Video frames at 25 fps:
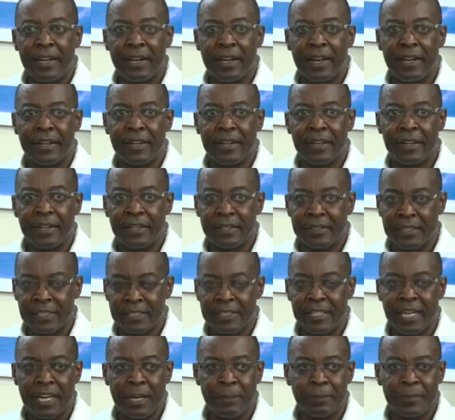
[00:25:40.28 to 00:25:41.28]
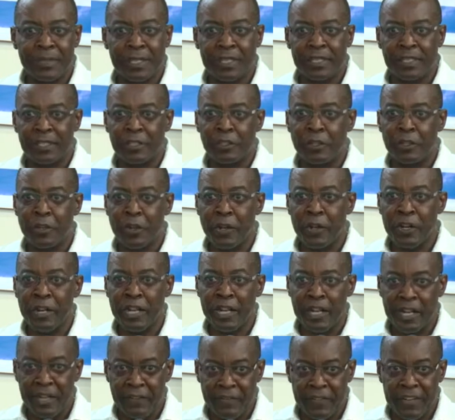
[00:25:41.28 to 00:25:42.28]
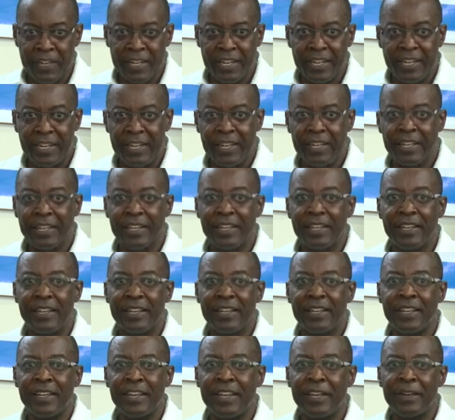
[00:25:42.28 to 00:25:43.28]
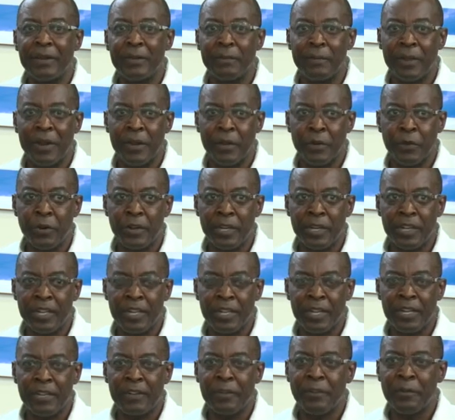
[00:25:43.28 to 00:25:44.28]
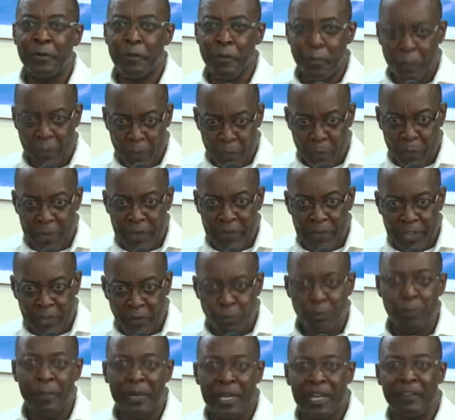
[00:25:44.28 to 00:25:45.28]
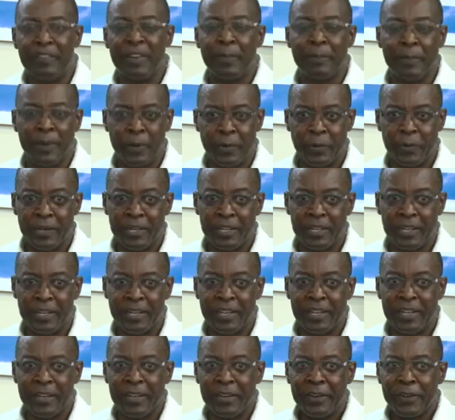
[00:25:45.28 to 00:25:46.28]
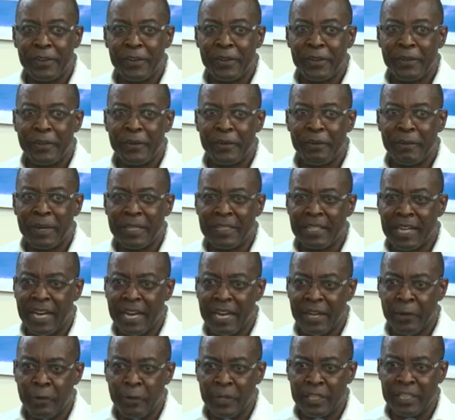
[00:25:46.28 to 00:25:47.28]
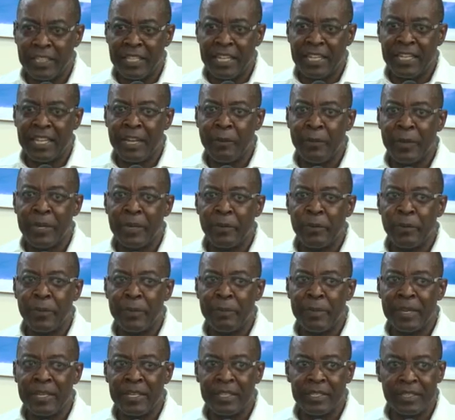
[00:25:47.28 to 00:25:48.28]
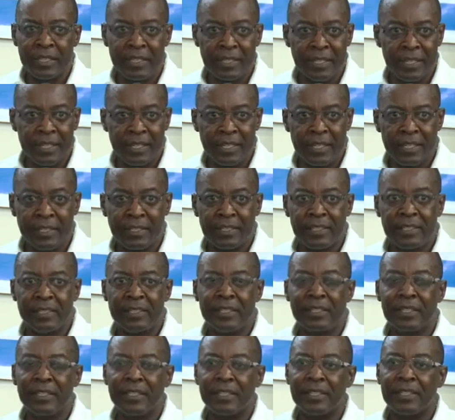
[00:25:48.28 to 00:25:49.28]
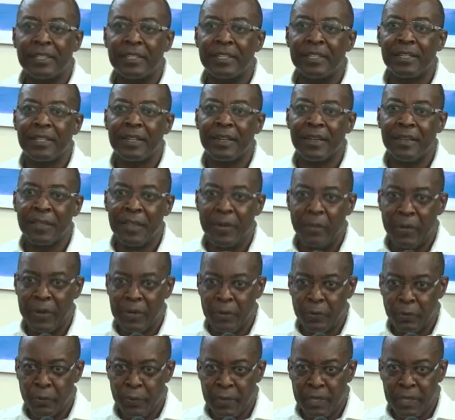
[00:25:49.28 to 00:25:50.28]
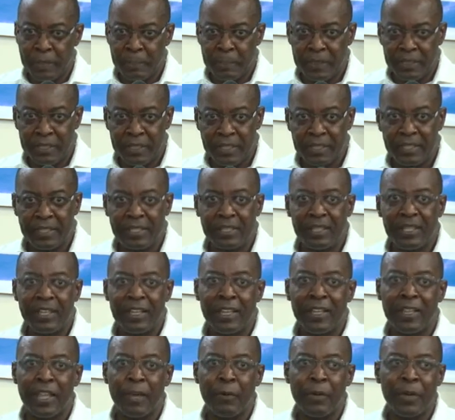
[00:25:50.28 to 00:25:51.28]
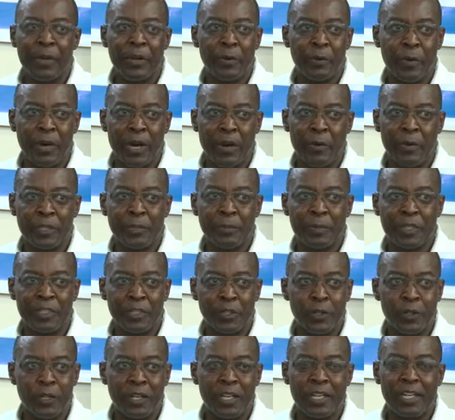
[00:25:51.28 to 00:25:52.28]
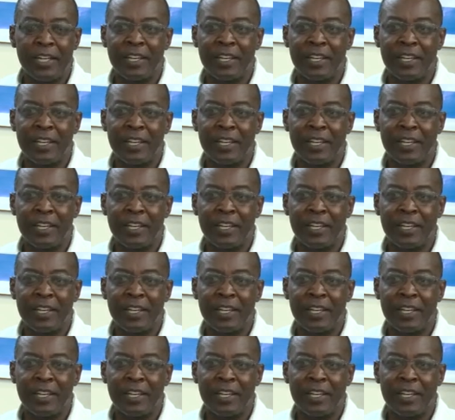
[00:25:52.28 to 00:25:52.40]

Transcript: under these circumstances, definitely priority, they should be given priority. But I wish that they went to emergency centers, they went to inpatient, they went to our special